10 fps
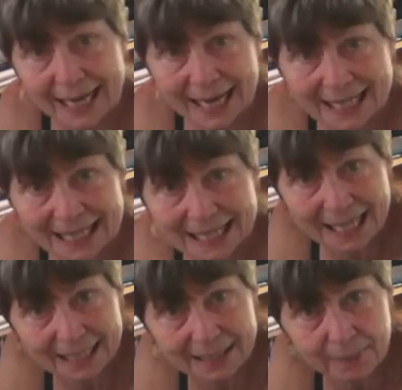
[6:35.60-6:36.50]
again,
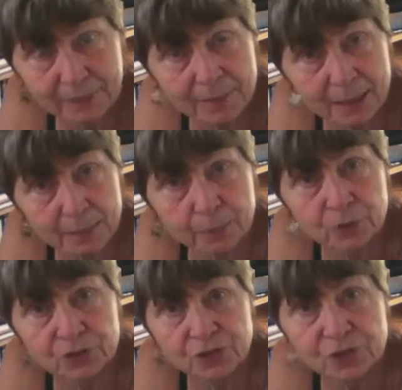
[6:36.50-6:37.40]
lighten up the amount of
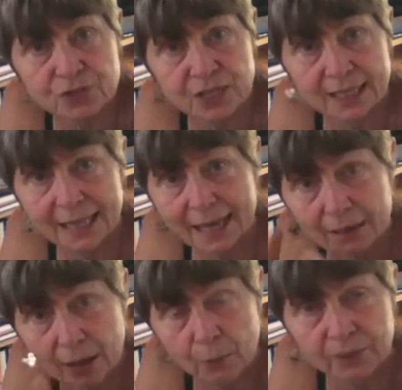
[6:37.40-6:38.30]
pull you're using, and
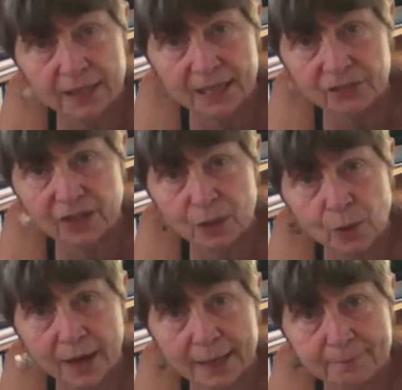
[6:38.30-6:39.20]
that'll help the neck stay
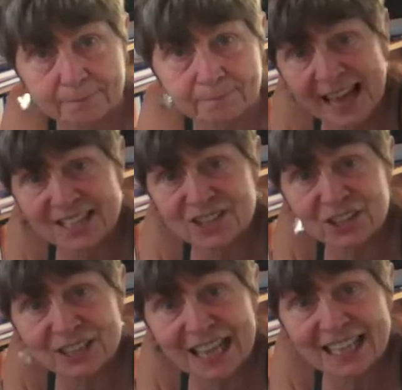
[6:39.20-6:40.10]
quiet. That's
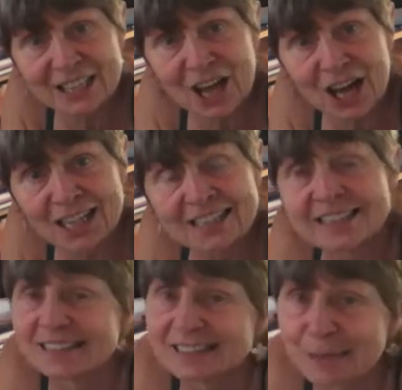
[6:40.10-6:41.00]
the leg lock.
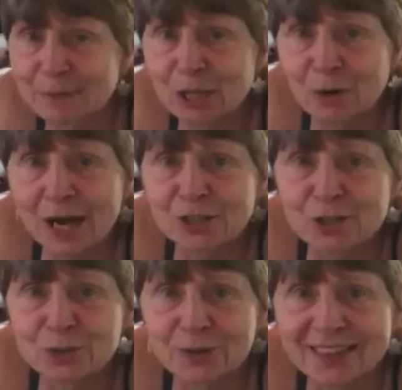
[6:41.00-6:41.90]
Let me know how you
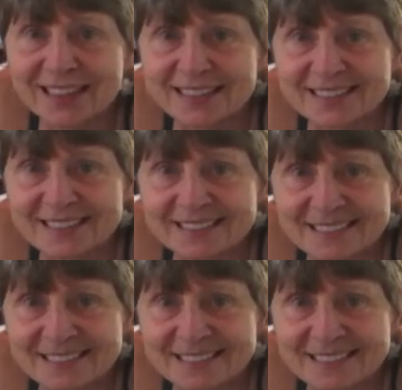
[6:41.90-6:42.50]
do with it.